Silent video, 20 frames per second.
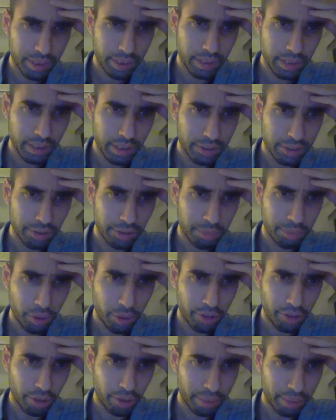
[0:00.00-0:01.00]
There's no
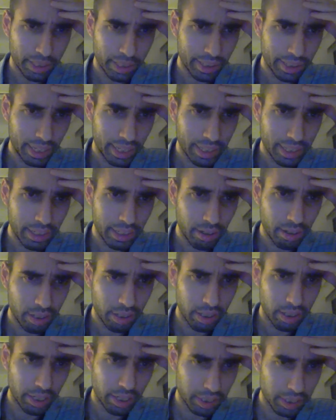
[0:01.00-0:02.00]
point dropping the knight there
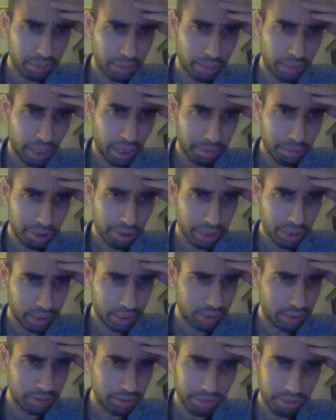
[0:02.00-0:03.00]
and letting him capture like
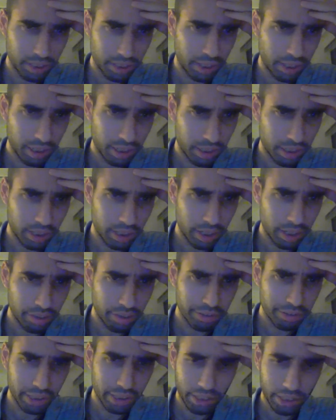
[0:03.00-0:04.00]
this. I
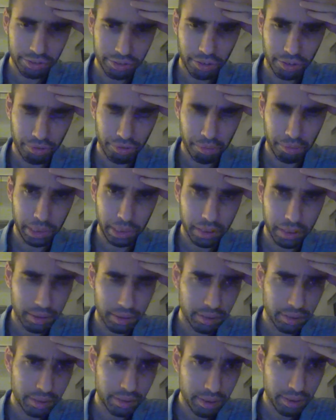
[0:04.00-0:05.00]
don't think that's good for me.
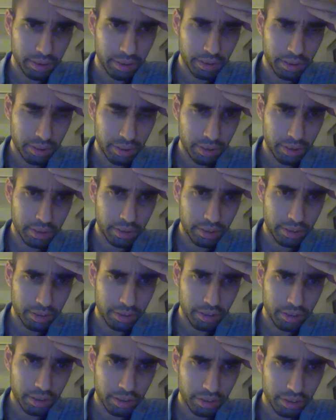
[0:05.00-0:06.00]

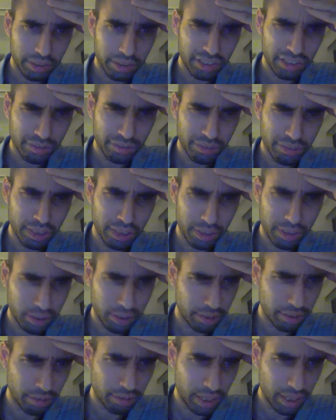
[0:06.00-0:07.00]
It just doesn't feel
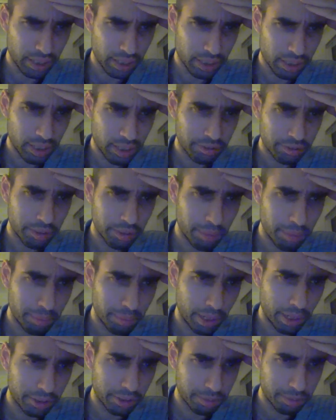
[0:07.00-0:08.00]
good, right? It gives him a
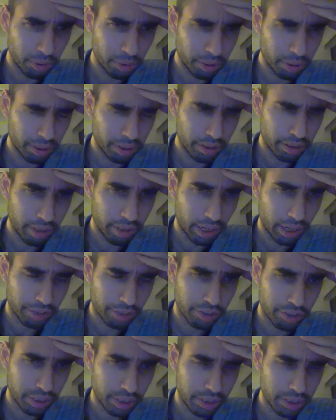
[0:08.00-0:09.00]
passed pawn,
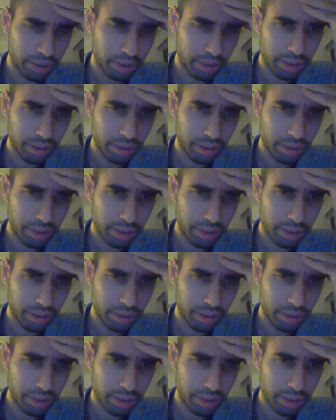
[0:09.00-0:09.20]
actually.